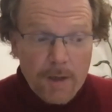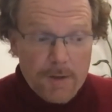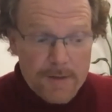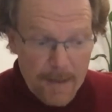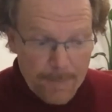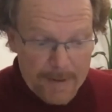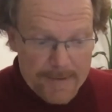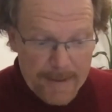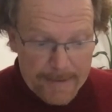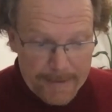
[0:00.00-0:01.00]
to some
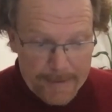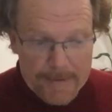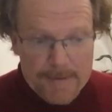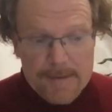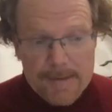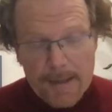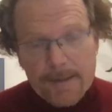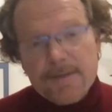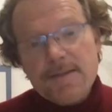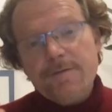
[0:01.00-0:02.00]
extent is a
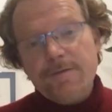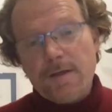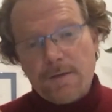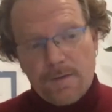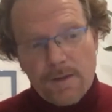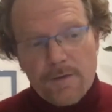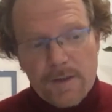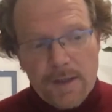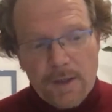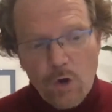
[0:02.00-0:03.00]
scientific theory
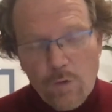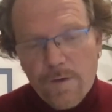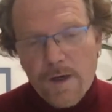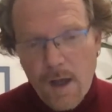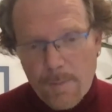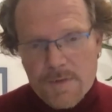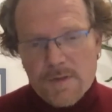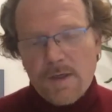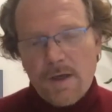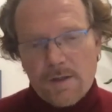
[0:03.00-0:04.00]
that overcomes
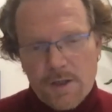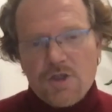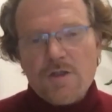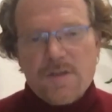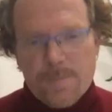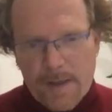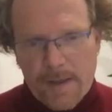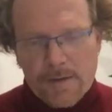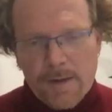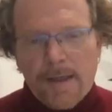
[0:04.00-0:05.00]
the Cartesian
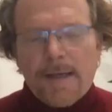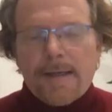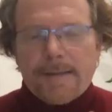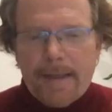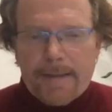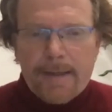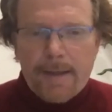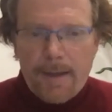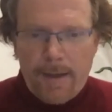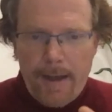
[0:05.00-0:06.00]
split that
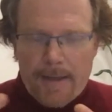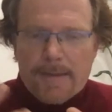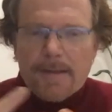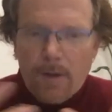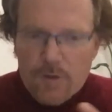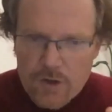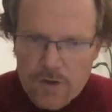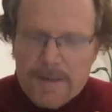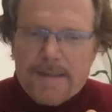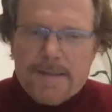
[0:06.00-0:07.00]
has
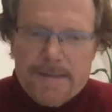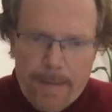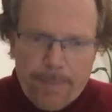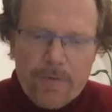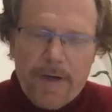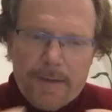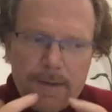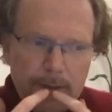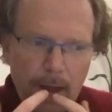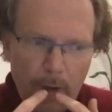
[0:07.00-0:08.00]
culturally
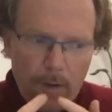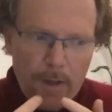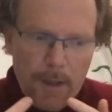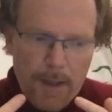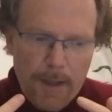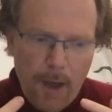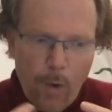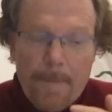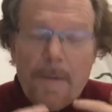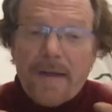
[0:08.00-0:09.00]
separated our
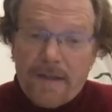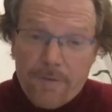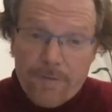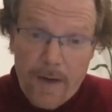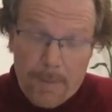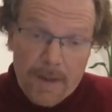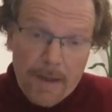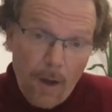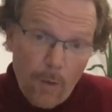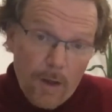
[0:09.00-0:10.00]
mimetic
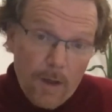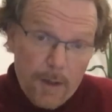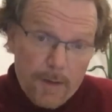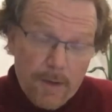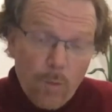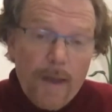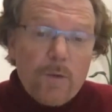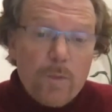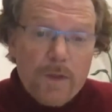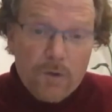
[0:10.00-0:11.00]
framing, the way
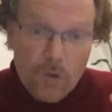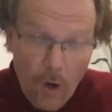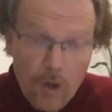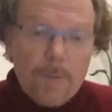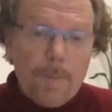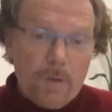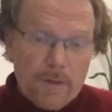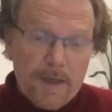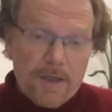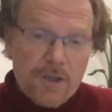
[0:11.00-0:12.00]
we talk about
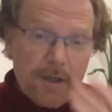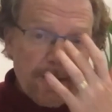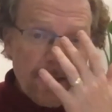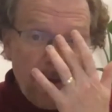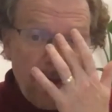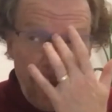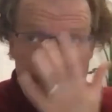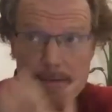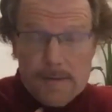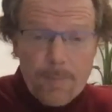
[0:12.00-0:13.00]
nature,
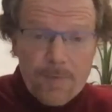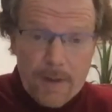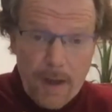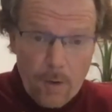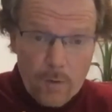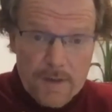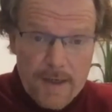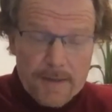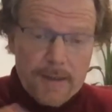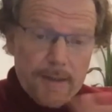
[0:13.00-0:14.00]
as something out
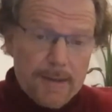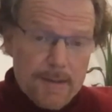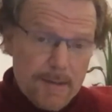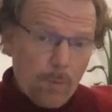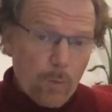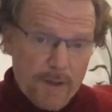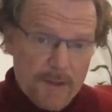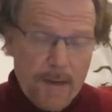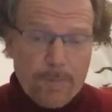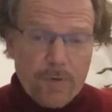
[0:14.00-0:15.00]
there that is somewhat
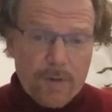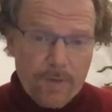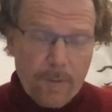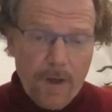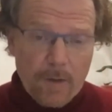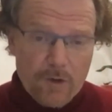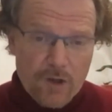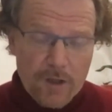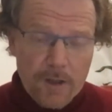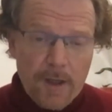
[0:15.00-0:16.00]
separate from culture.